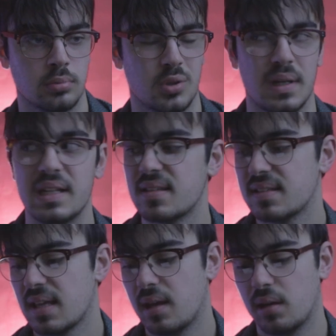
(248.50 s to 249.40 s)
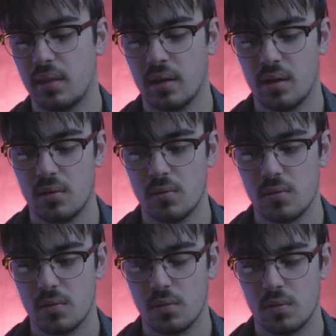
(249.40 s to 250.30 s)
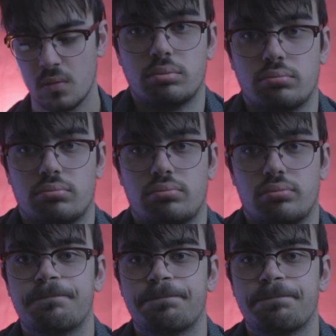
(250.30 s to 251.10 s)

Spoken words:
Do I need to say anything else?